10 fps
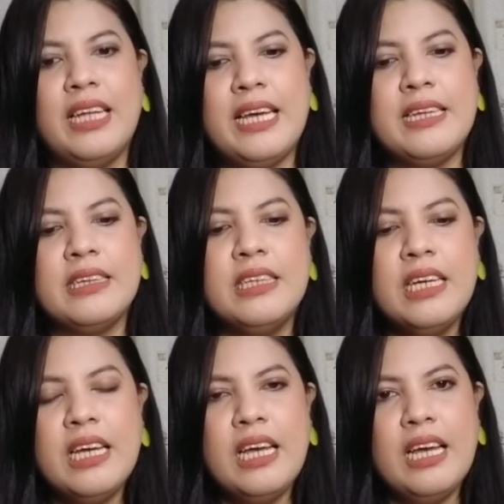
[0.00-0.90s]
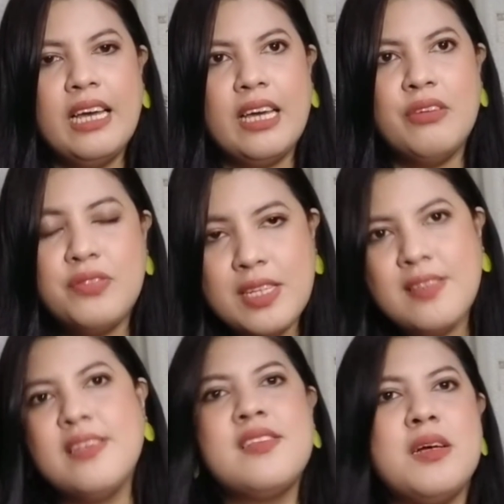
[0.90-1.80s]
And if this
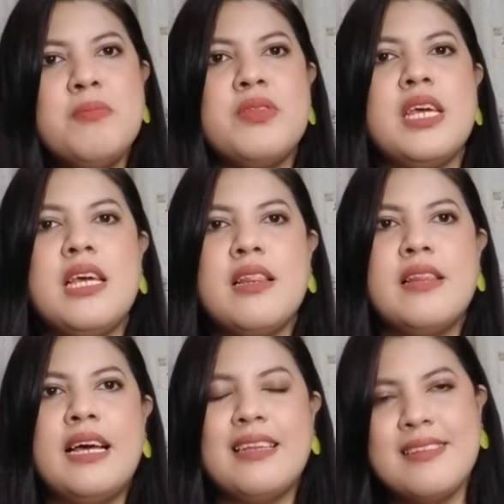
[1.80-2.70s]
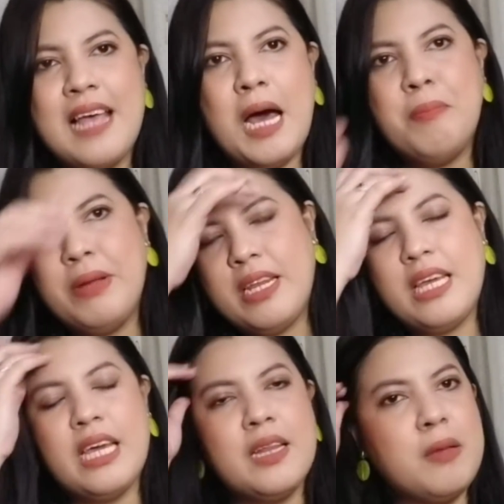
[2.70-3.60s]
is something that is
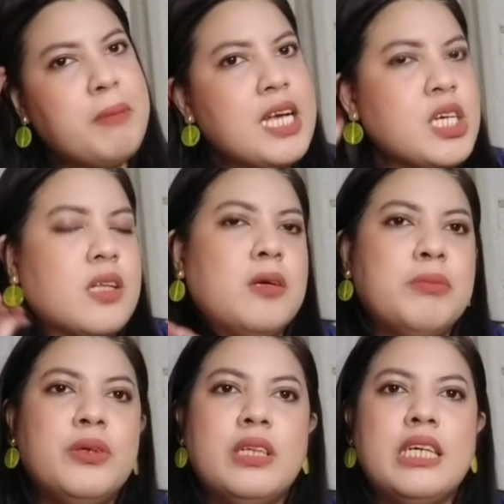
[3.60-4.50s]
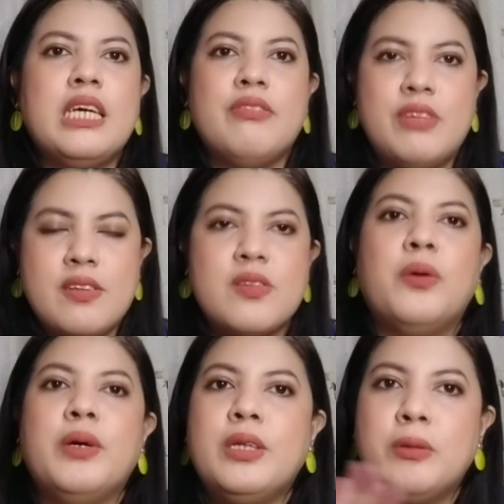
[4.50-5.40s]
happening in the pageant community, if this is
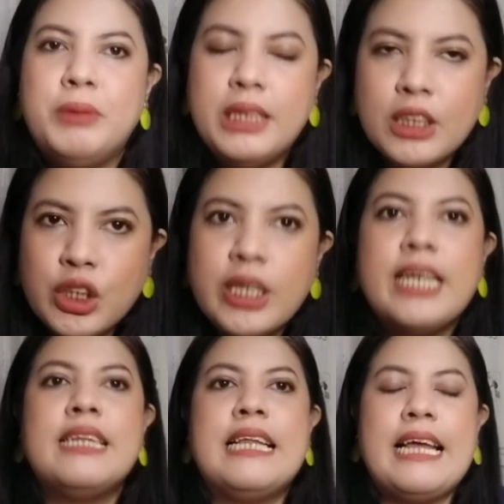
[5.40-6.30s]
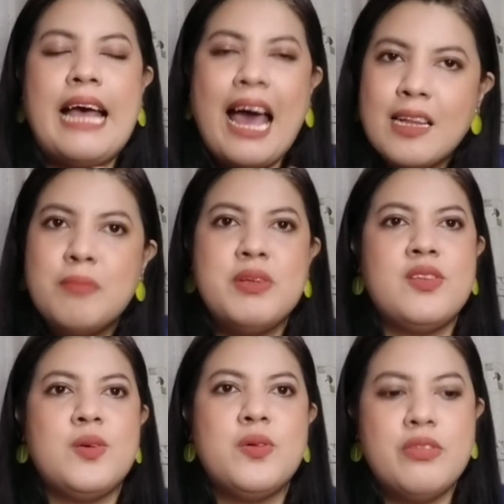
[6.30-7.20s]
going to be the trend at Miss
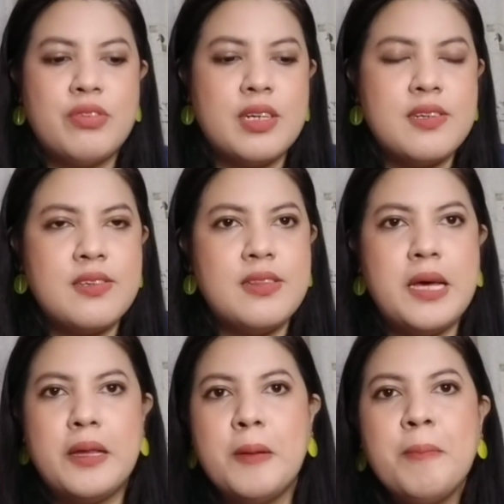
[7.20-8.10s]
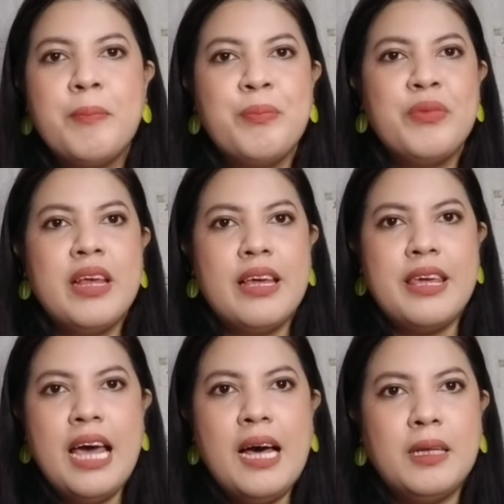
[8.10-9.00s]
Universe, then
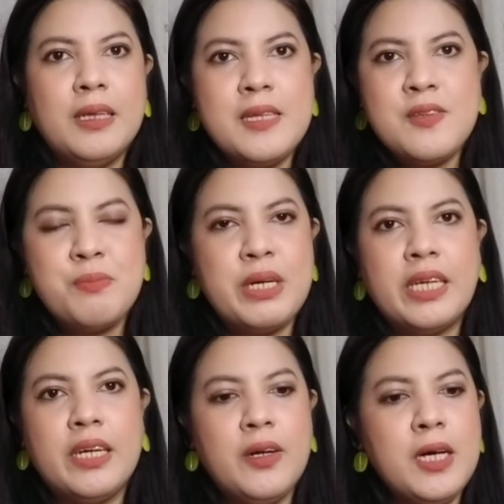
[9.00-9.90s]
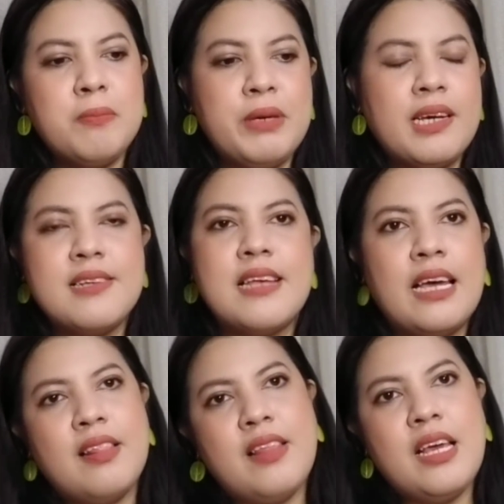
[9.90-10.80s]
yeah, let's bring it on, because I
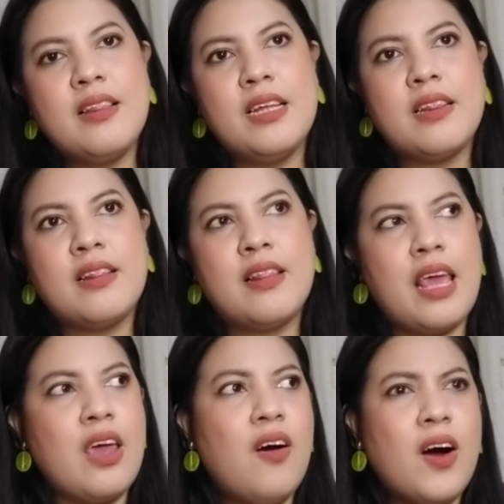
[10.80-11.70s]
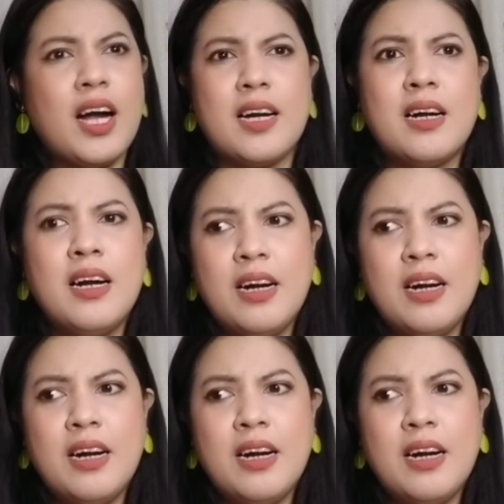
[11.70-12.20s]
think that they are